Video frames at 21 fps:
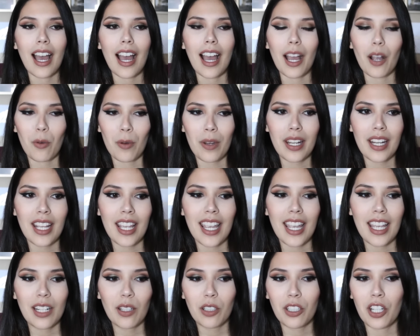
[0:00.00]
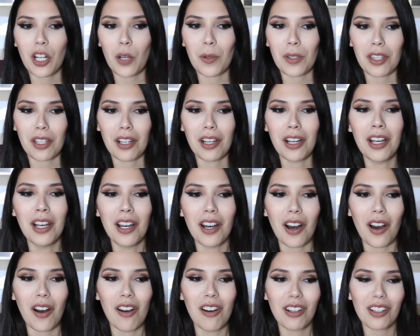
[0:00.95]
I went in, with
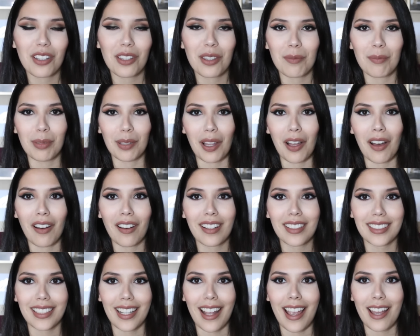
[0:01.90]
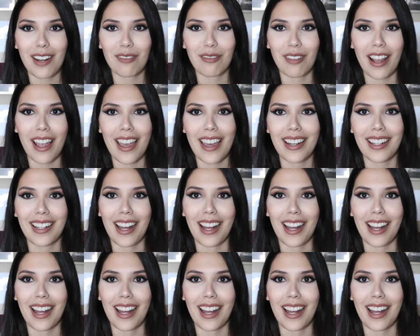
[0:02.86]
all of the blogs that I had read,